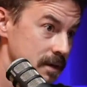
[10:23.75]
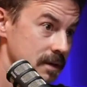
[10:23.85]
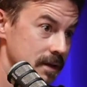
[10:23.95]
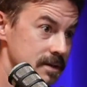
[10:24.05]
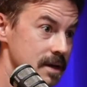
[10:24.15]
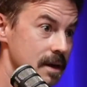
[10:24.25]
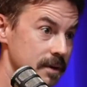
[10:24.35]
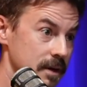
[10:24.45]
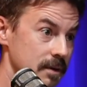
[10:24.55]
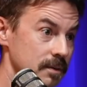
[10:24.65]
things
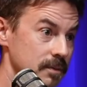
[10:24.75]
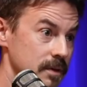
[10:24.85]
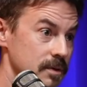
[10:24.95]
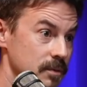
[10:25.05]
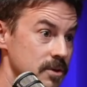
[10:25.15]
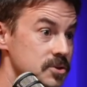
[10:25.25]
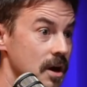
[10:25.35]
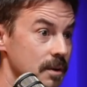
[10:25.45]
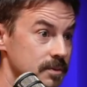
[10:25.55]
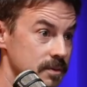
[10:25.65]
happening with jobs.